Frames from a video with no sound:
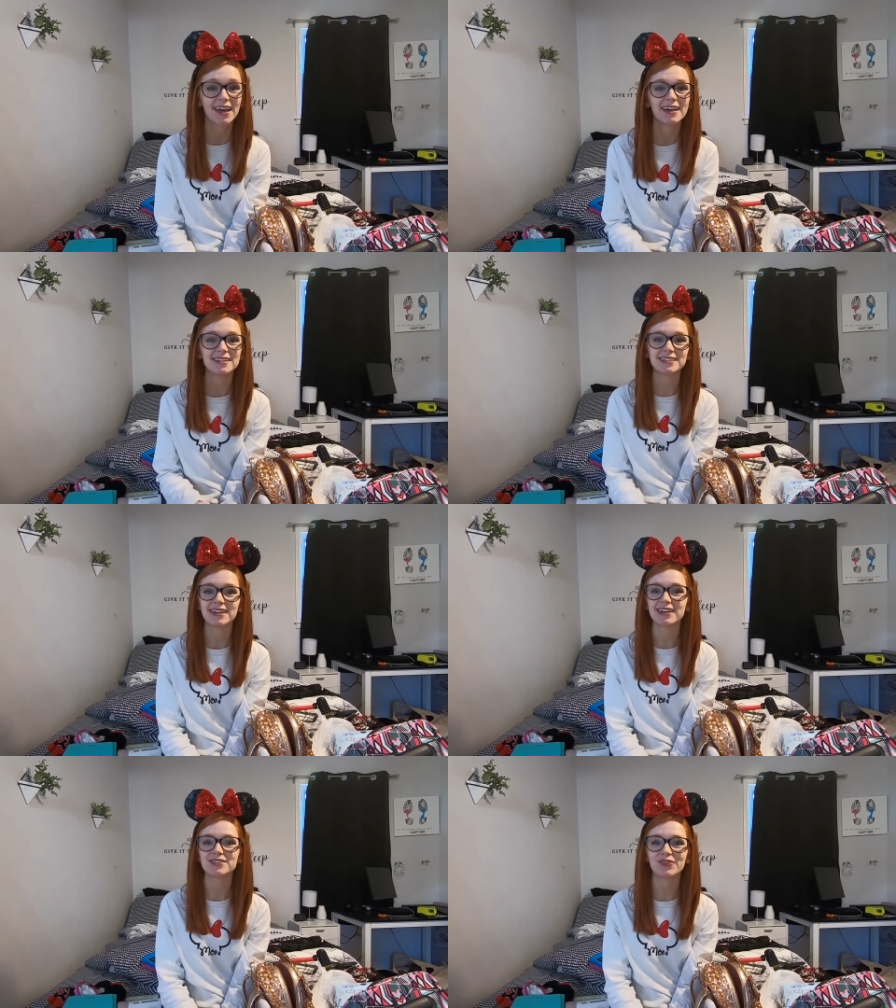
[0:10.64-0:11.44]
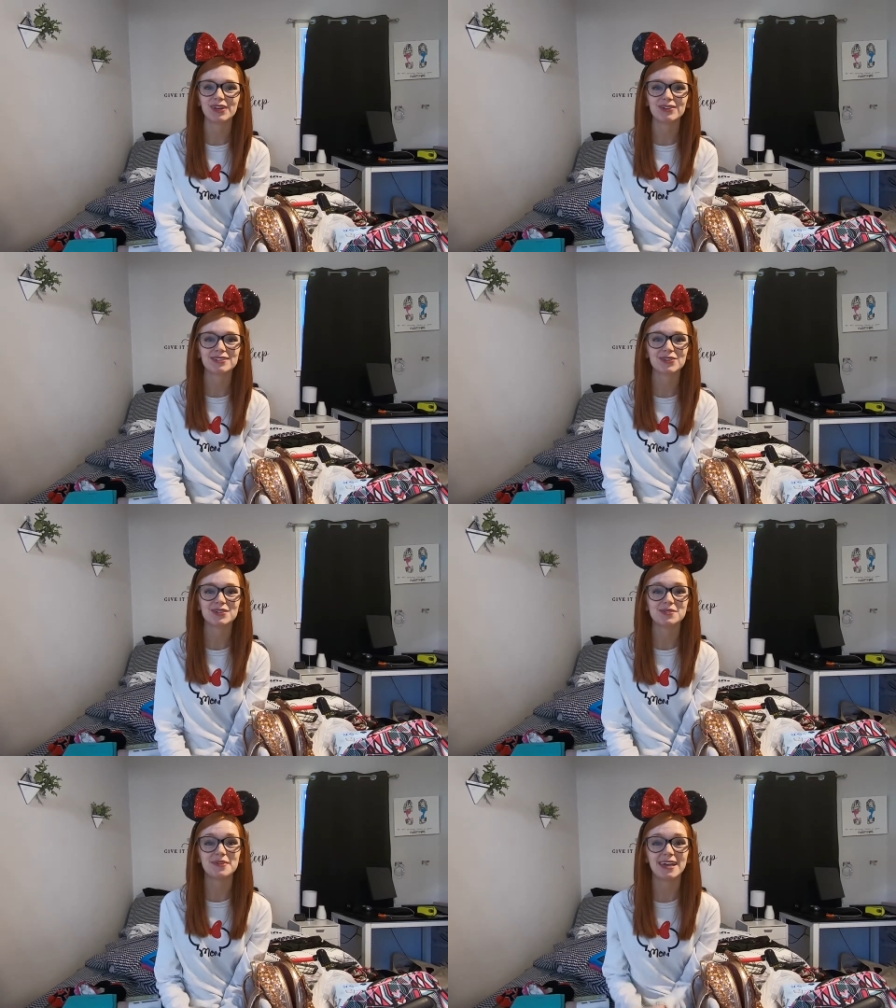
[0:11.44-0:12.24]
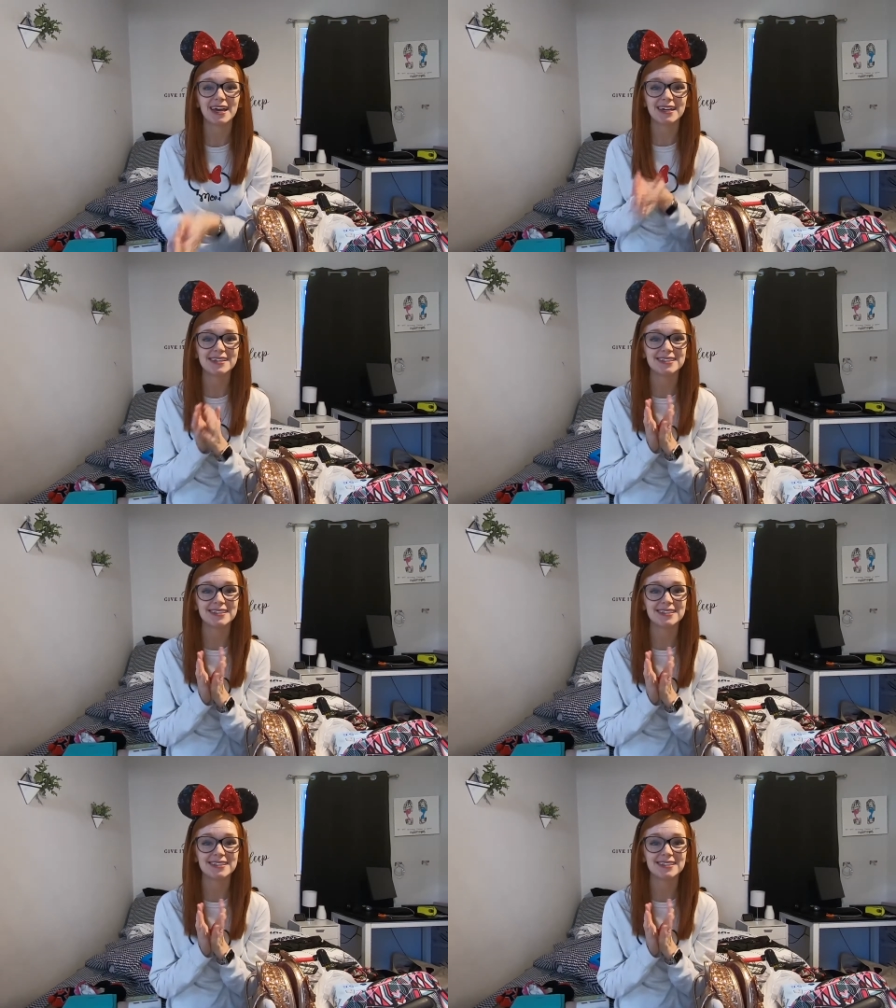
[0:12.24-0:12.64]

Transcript: and today's video is going to be a